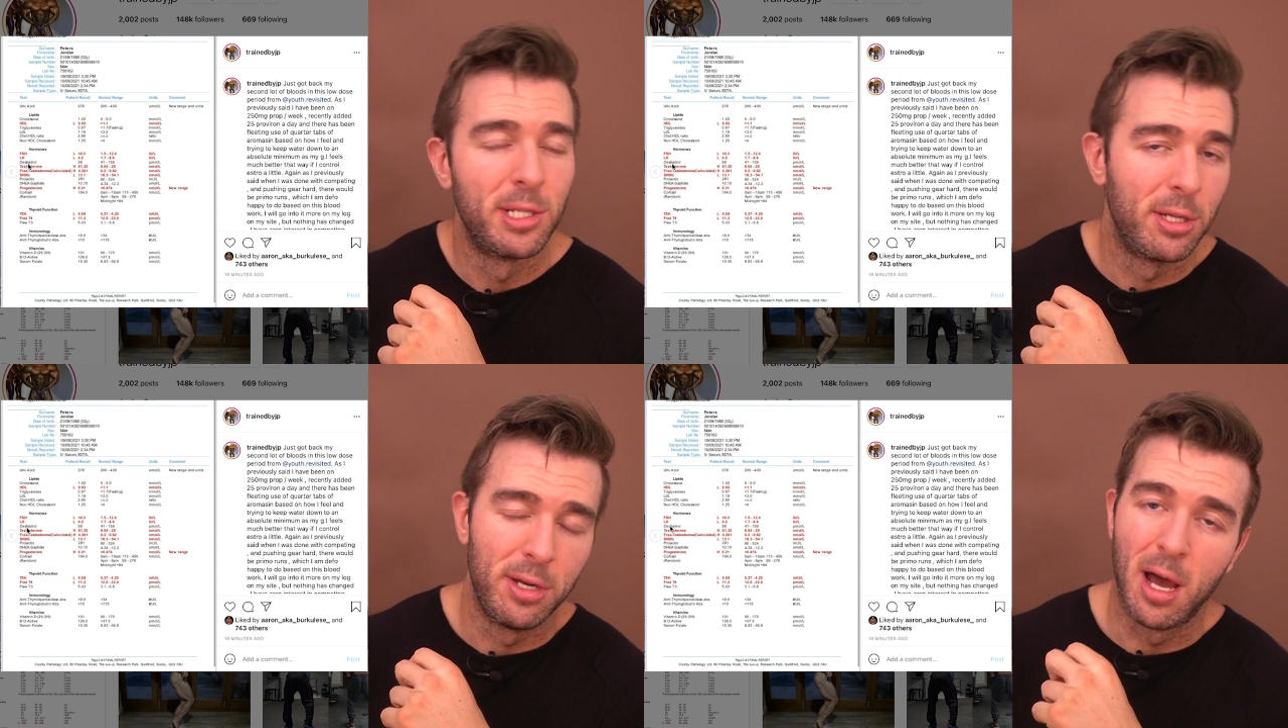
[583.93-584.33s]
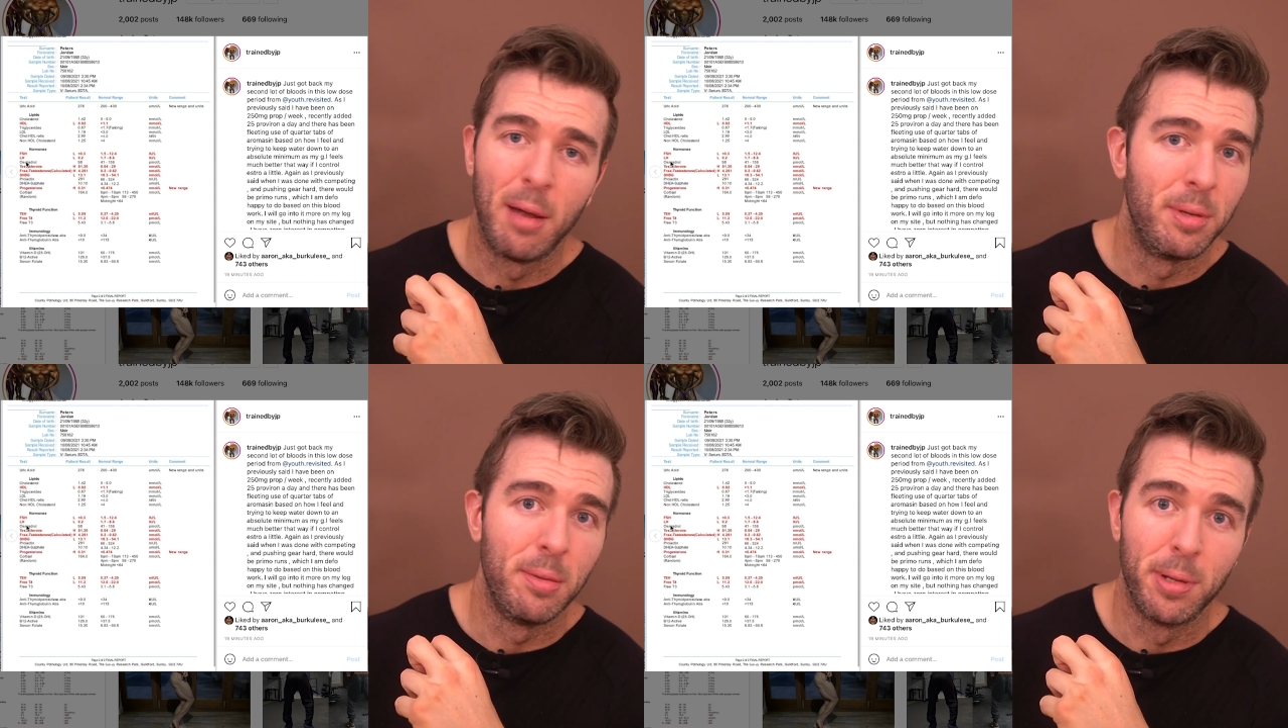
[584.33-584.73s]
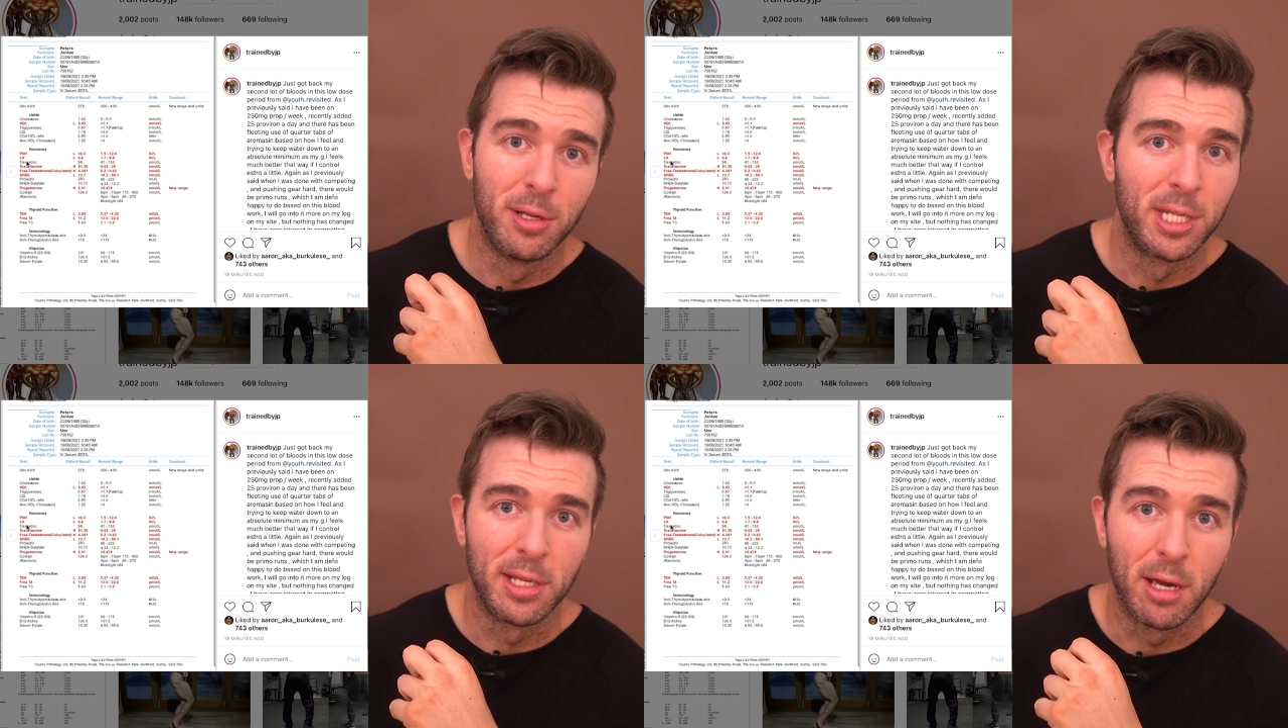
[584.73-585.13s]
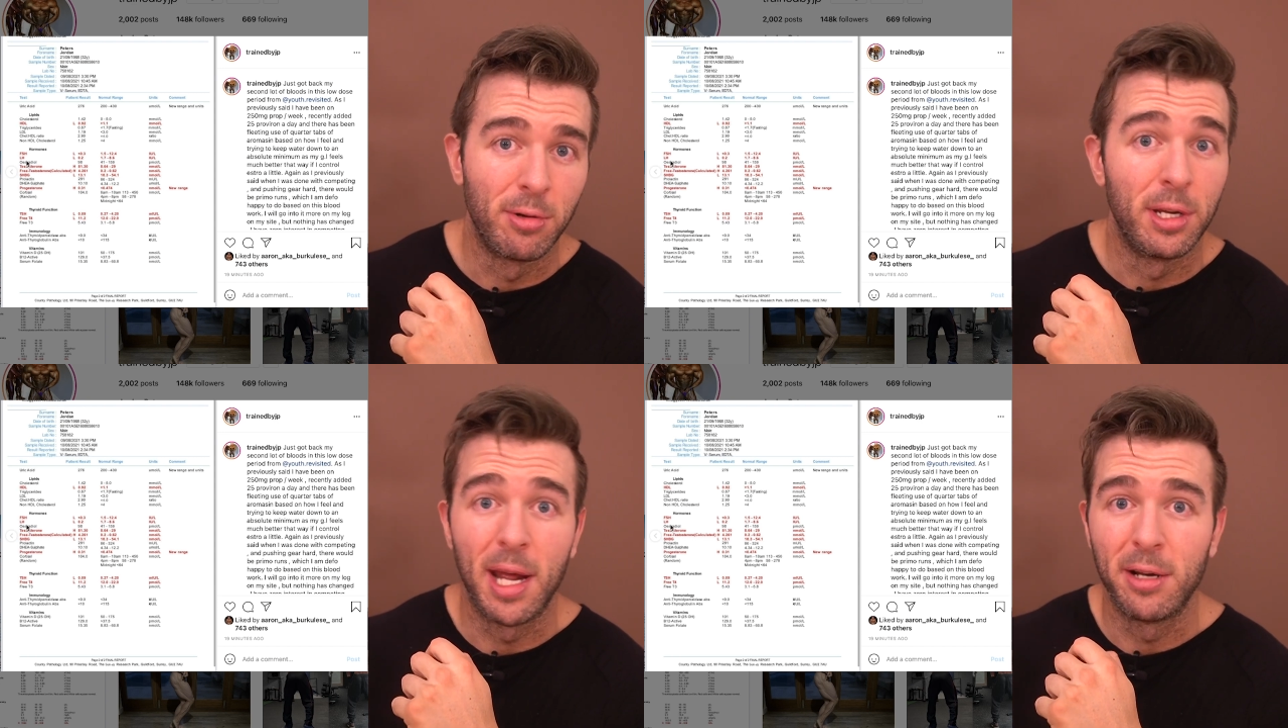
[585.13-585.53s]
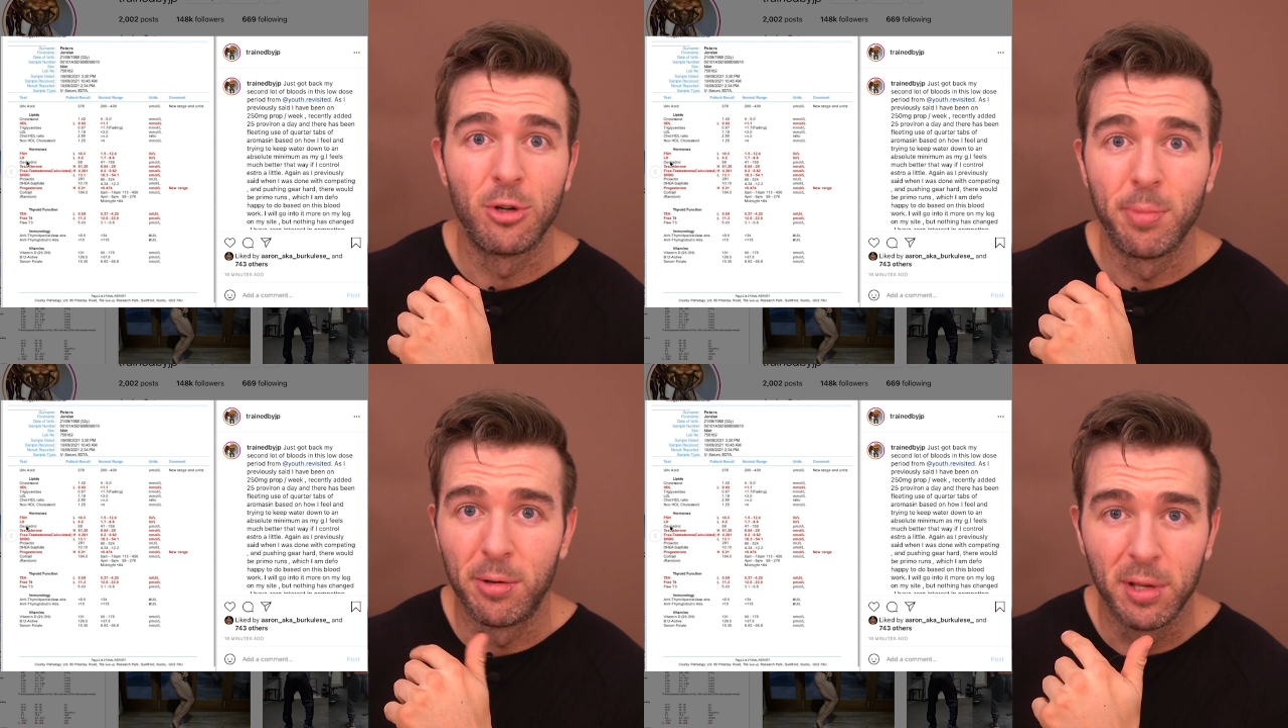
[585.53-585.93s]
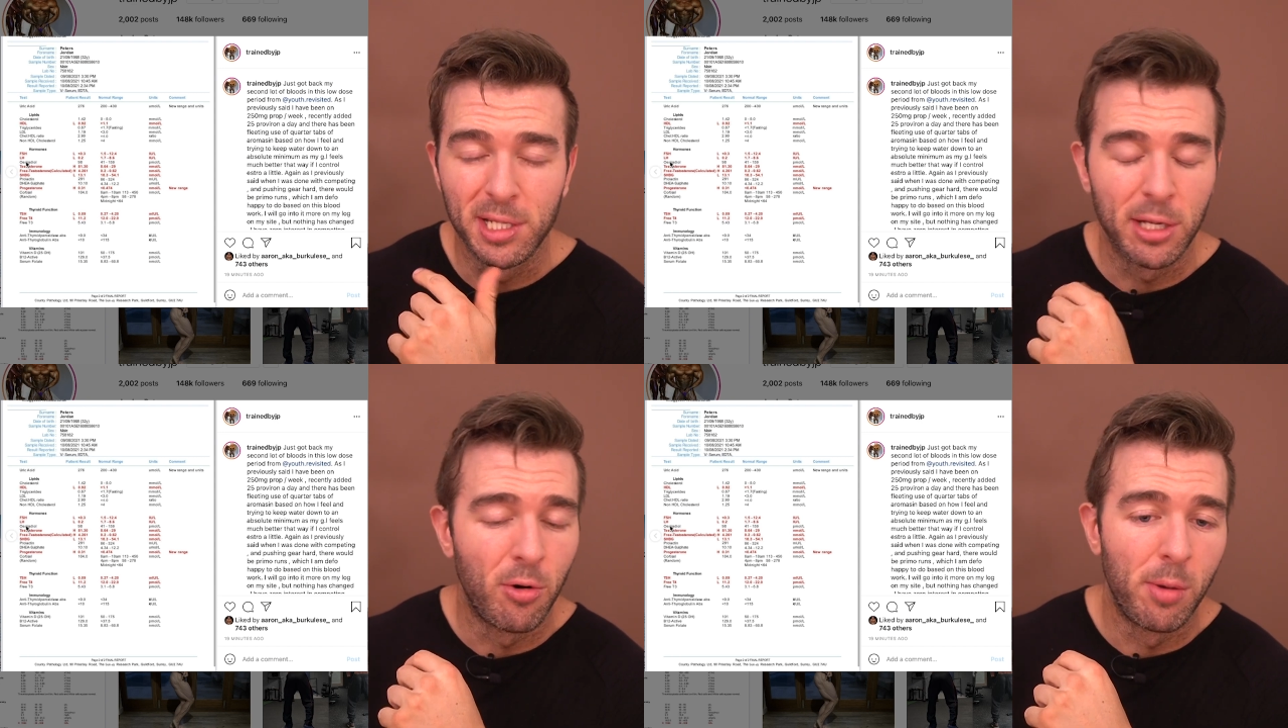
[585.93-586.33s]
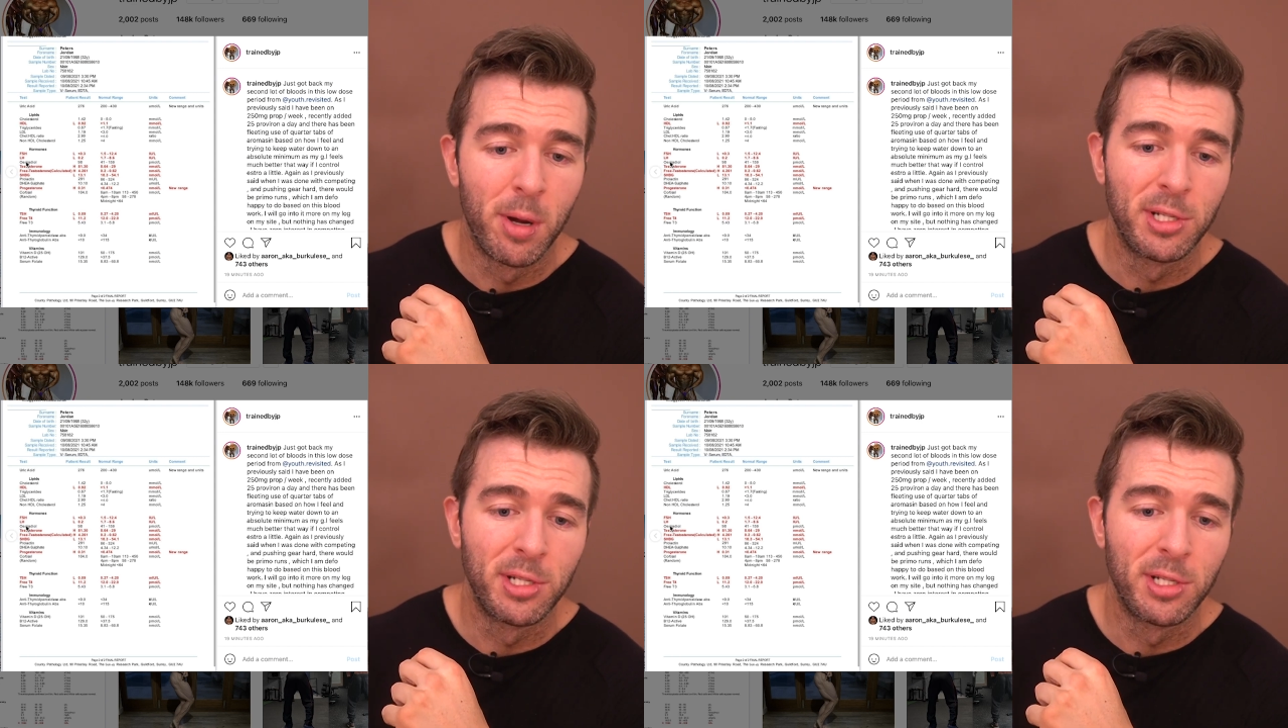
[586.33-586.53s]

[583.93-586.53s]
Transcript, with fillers: to not be pulsing out gonadotropin-releasing hormone to